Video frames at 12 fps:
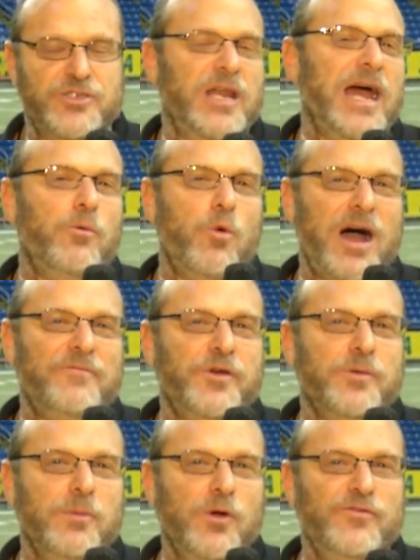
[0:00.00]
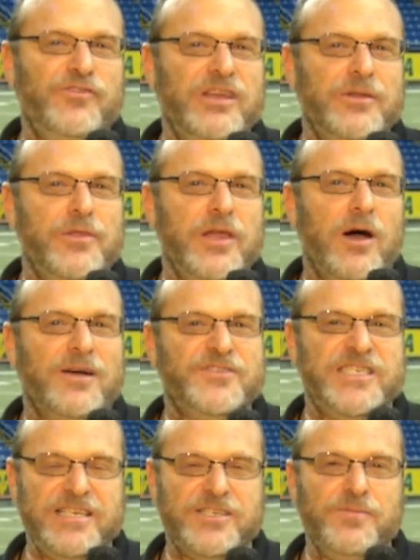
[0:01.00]
So now Wofford moves into the
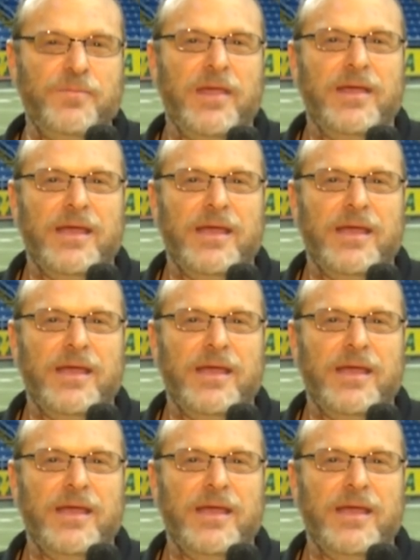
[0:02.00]
offseason,